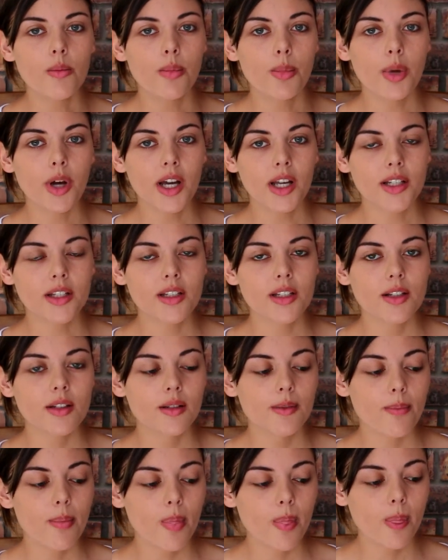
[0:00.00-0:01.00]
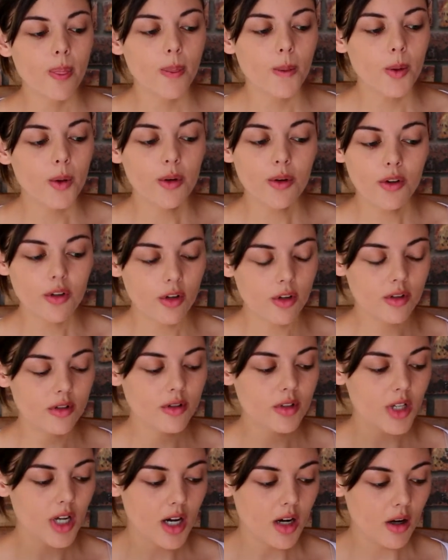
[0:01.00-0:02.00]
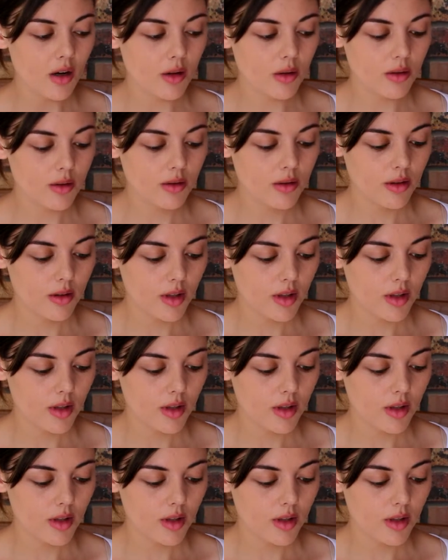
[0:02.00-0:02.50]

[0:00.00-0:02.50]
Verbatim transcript: but who knows how